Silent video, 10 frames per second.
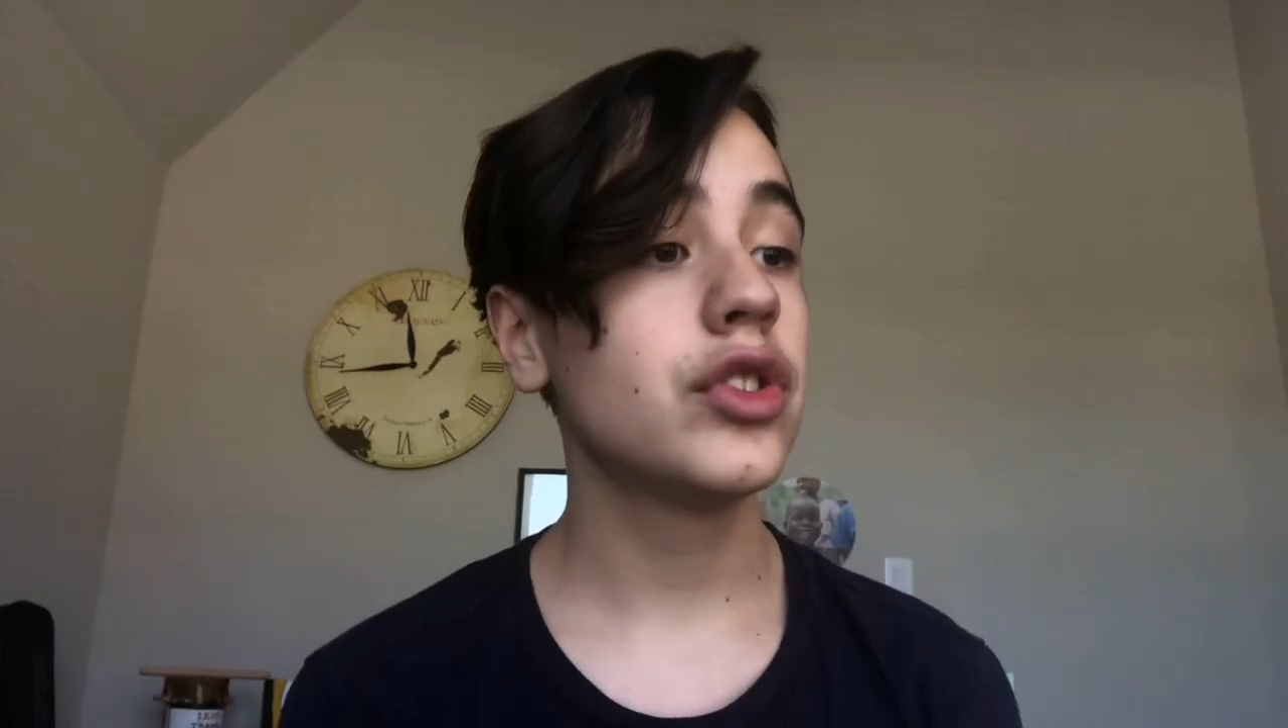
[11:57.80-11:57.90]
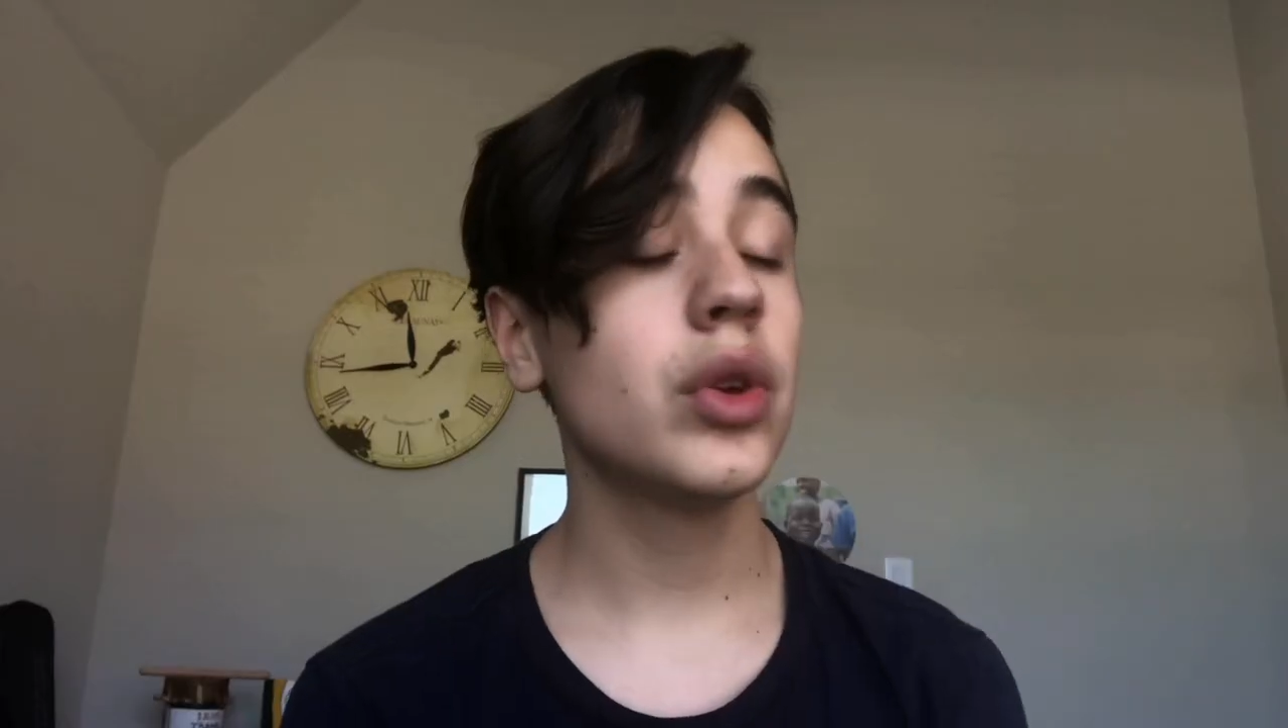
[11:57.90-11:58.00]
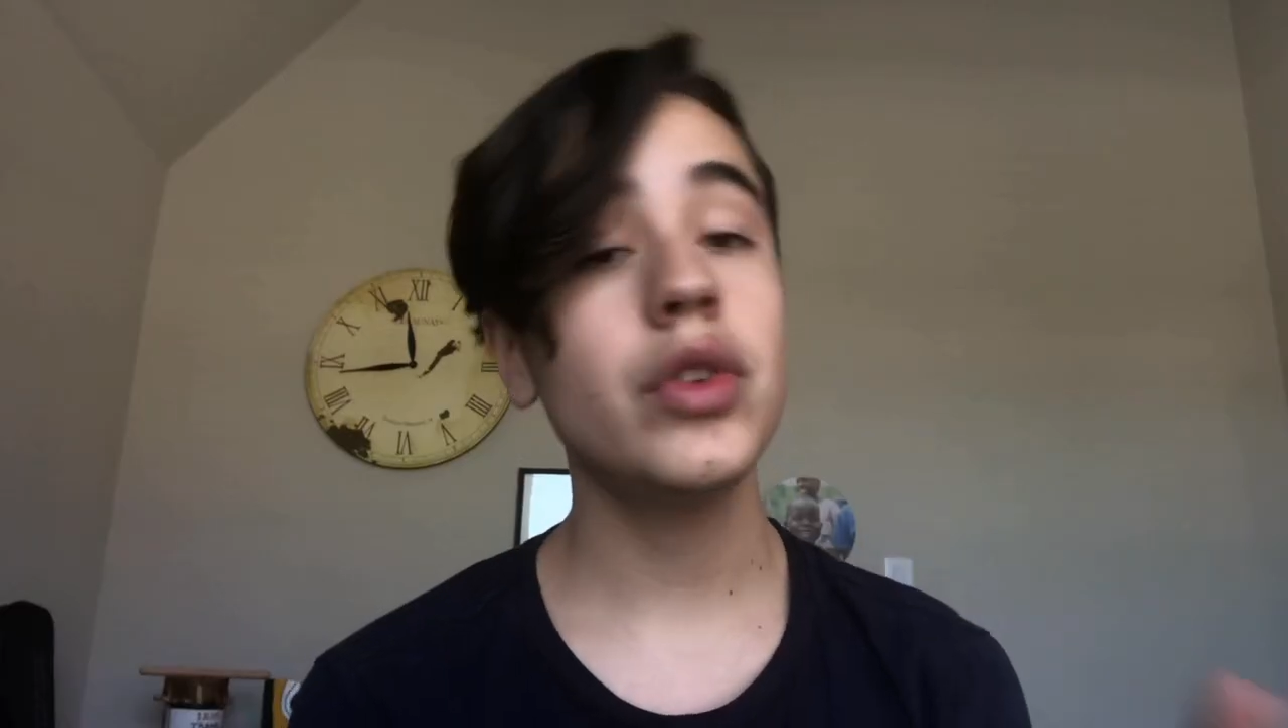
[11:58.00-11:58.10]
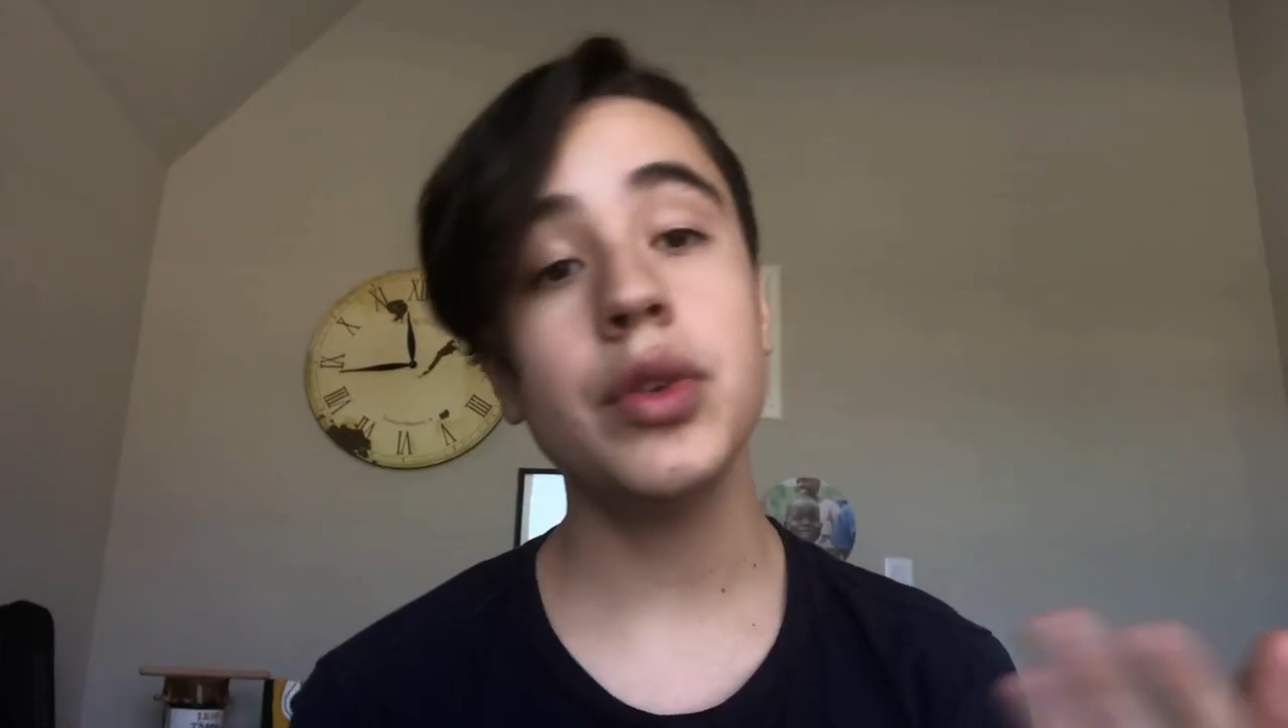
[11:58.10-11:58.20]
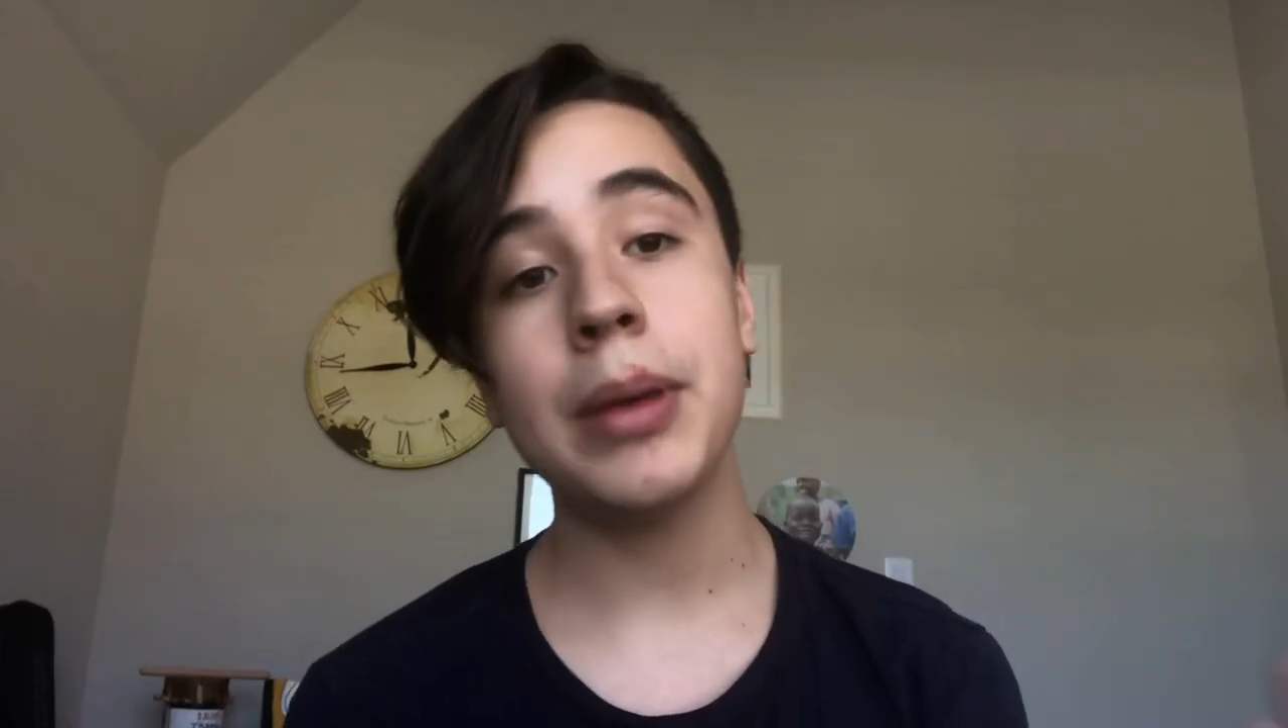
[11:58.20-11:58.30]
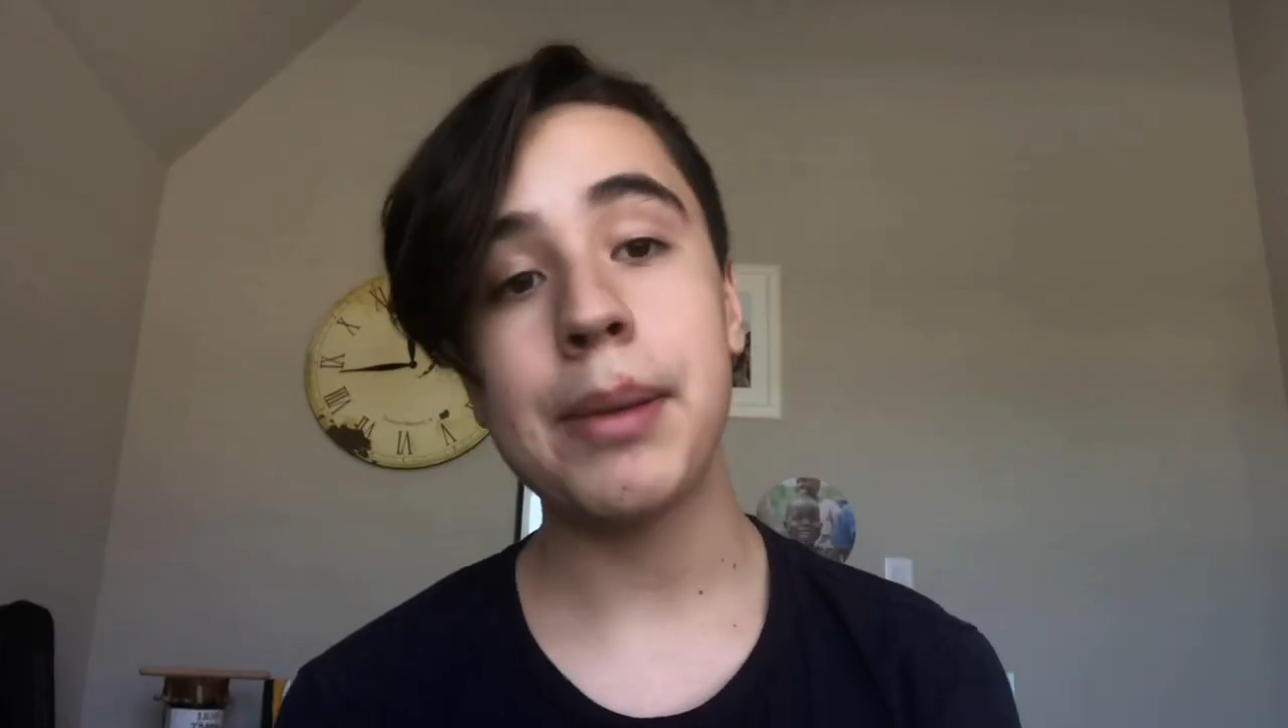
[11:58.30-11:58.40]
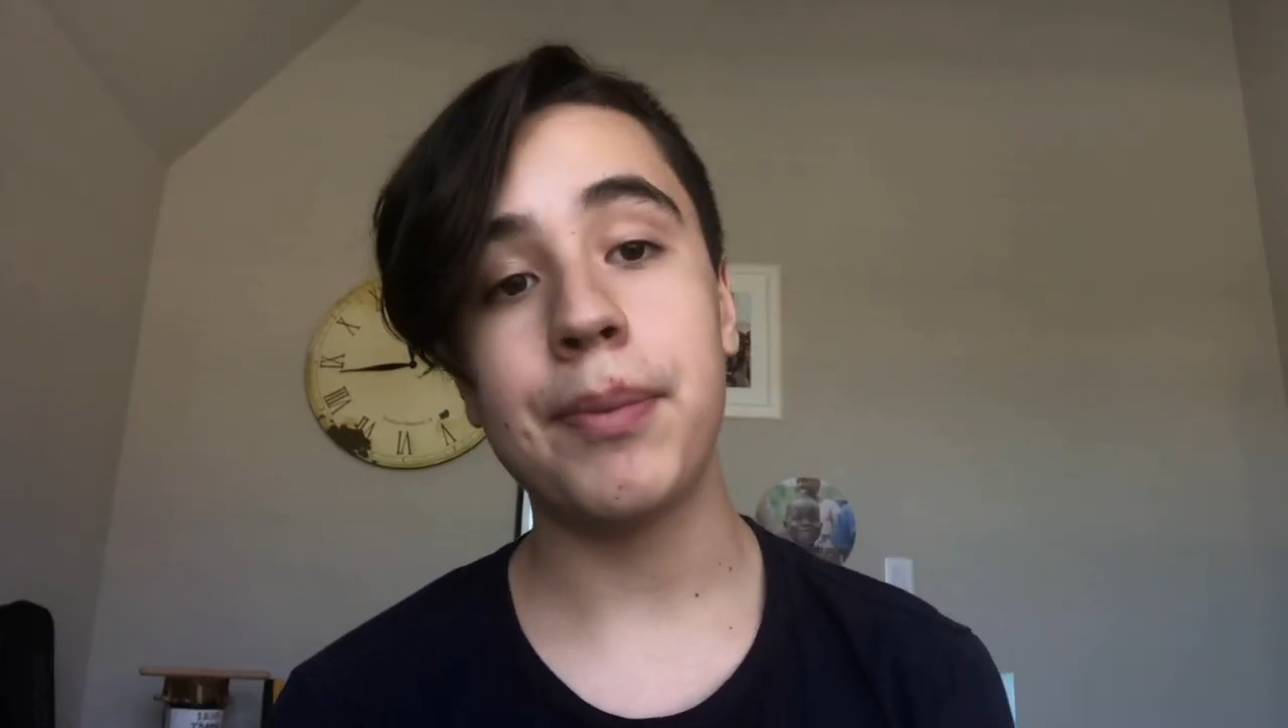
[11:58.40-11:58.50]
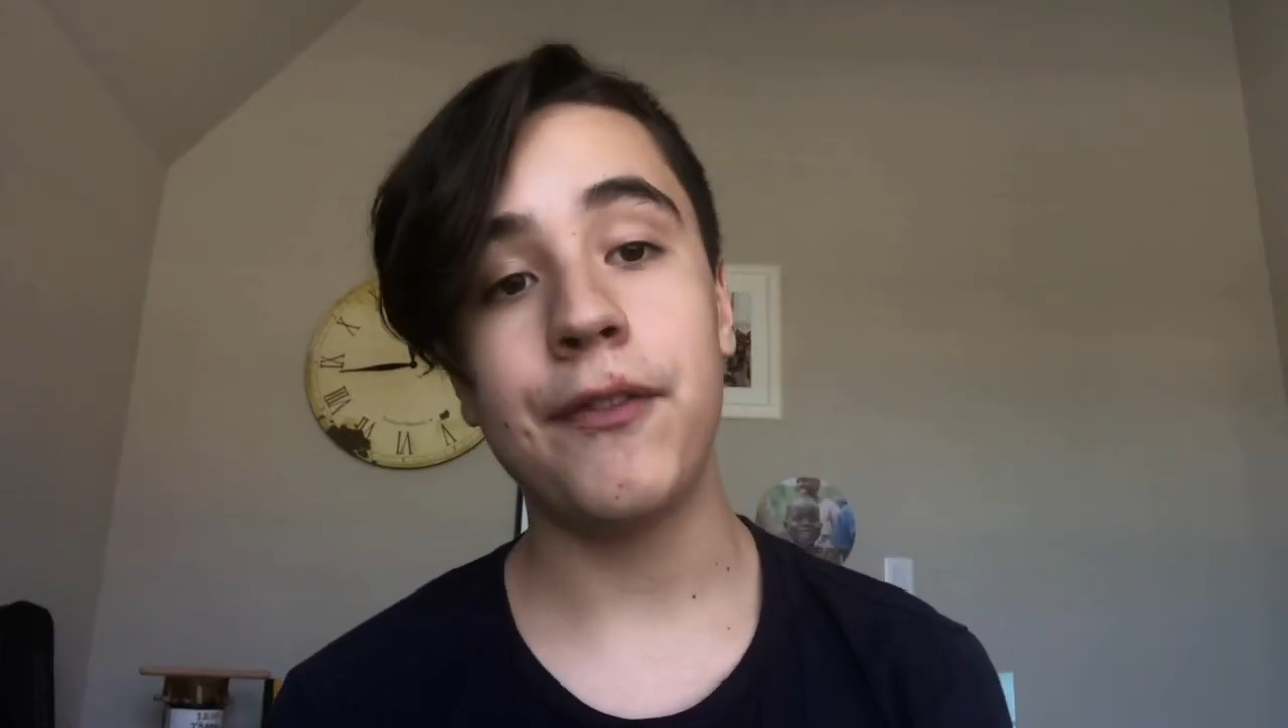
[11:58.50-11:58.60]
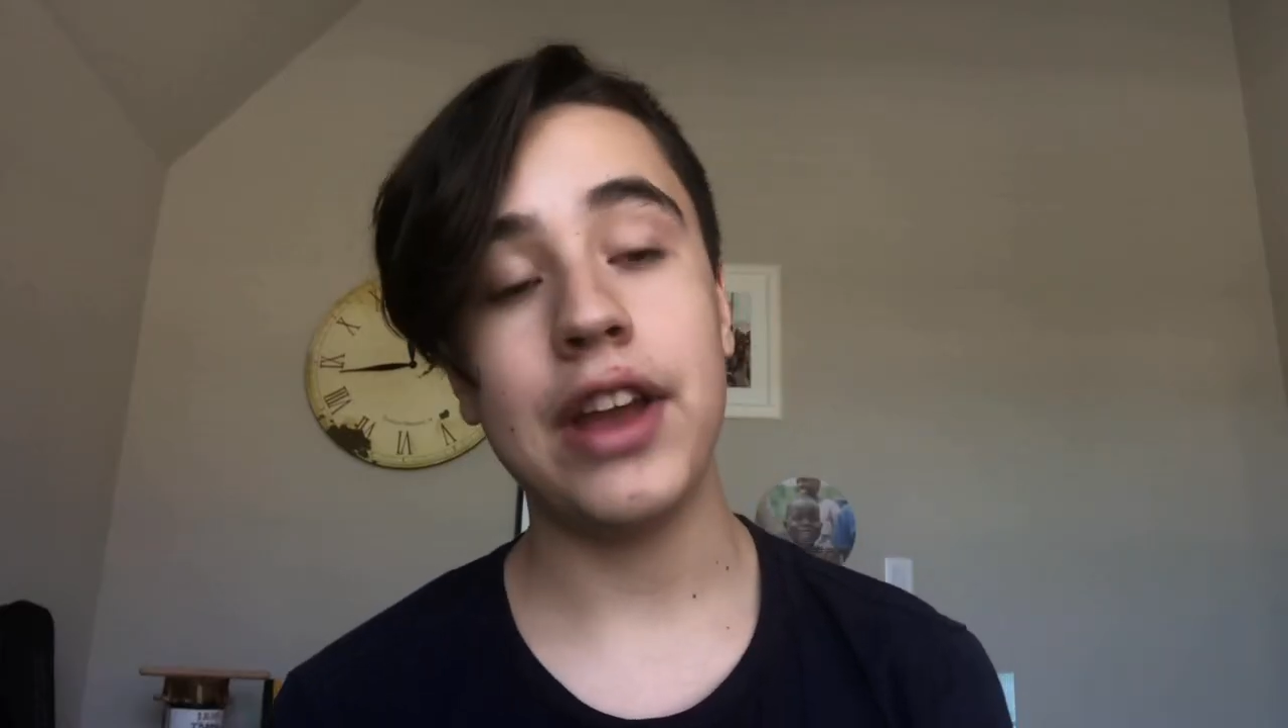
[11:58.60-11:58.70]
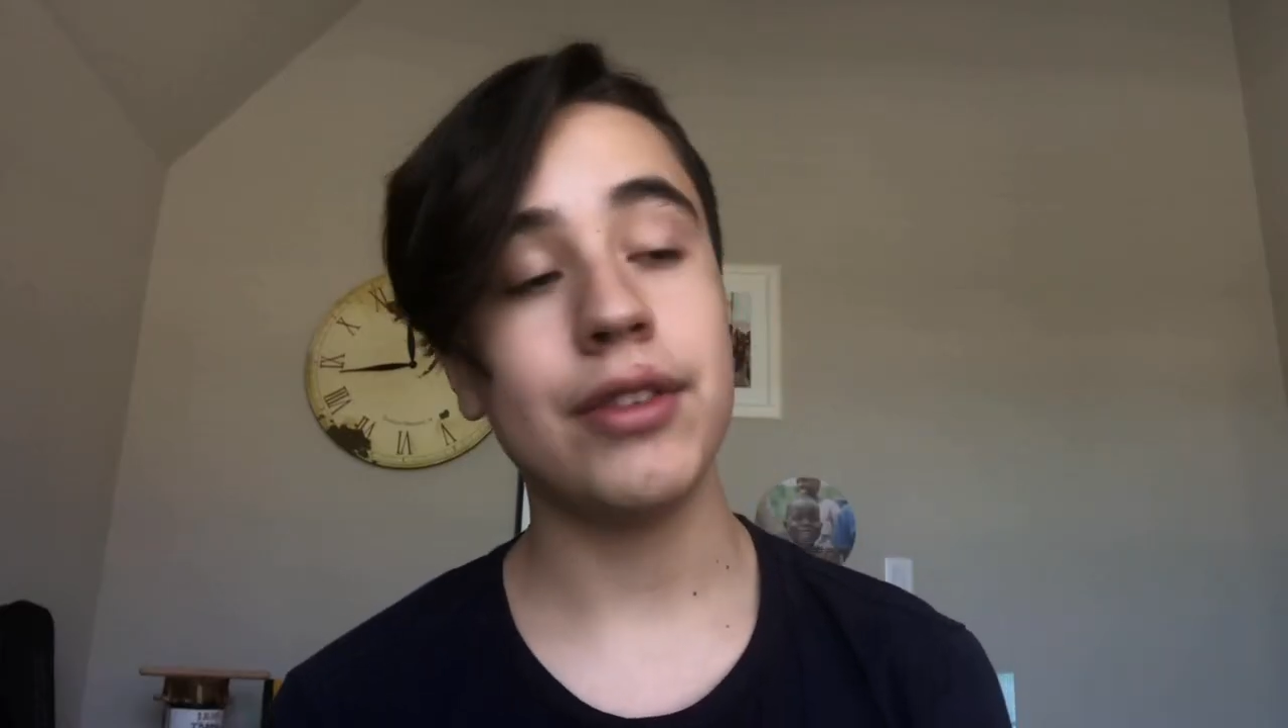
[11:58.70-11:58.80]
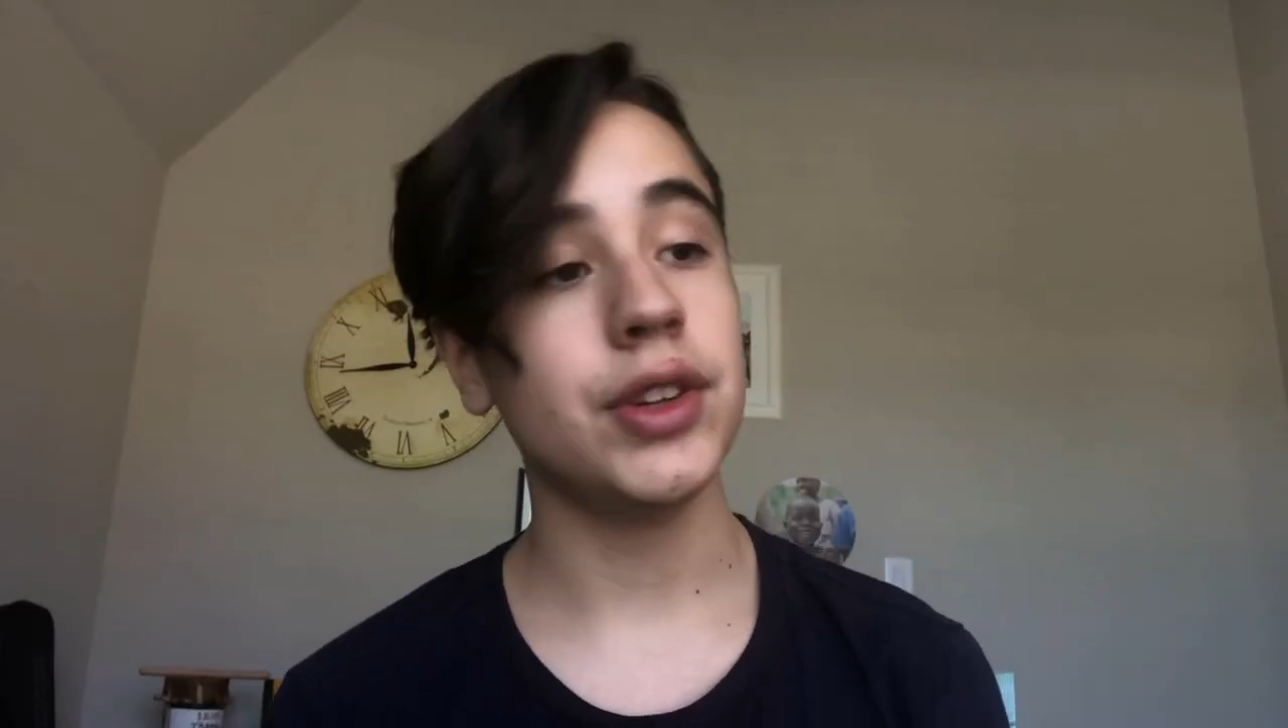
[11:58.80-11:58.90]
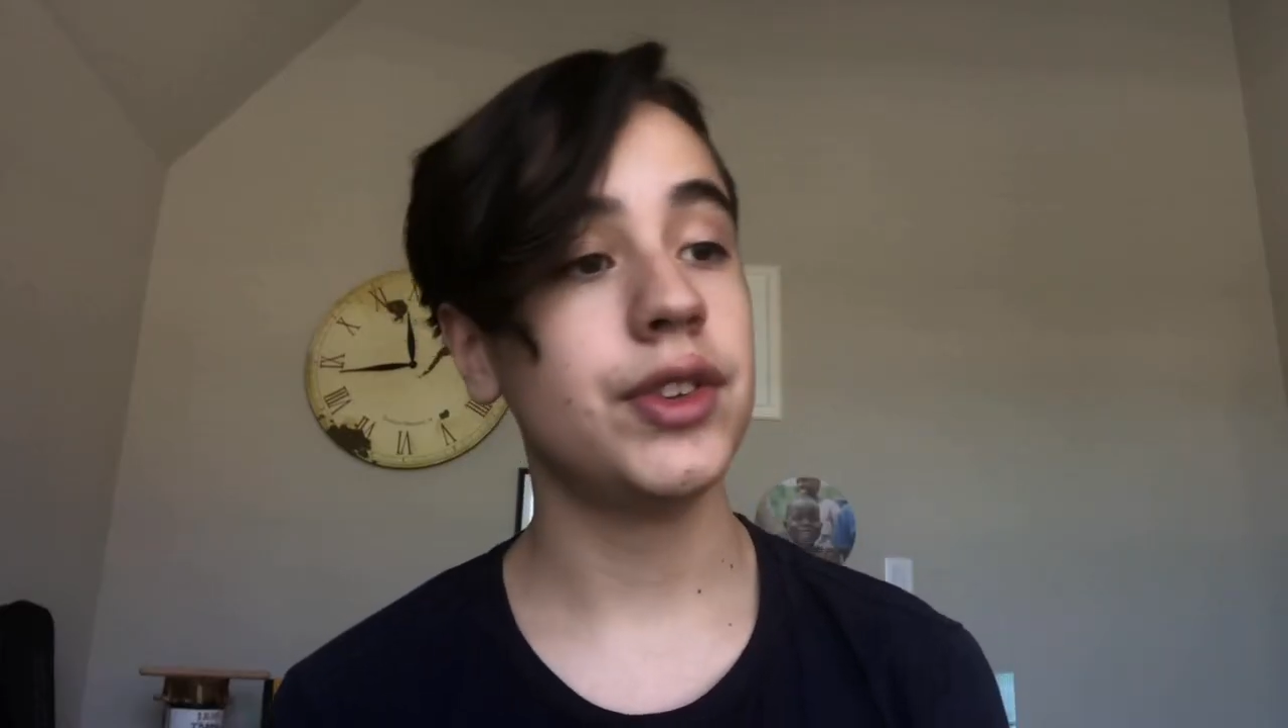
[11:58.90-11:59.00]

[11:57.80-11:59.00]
this is my favorite